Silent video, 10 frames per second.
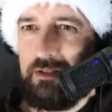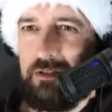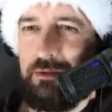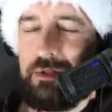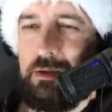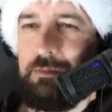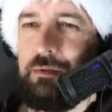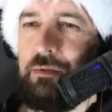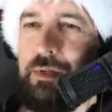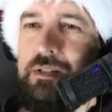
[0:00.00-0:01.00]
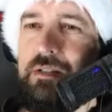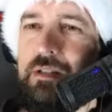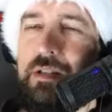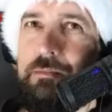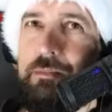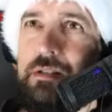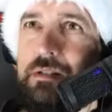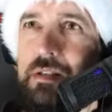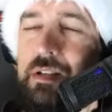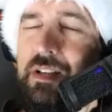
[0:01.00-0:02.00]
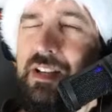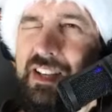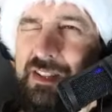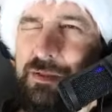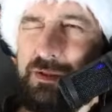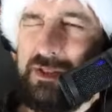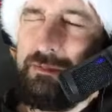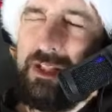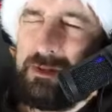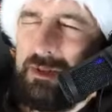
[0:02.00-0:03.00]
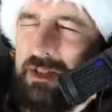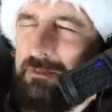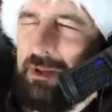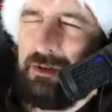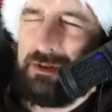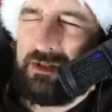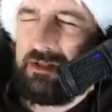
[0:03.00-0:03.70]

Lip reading: use up to 20 GB. It also depends because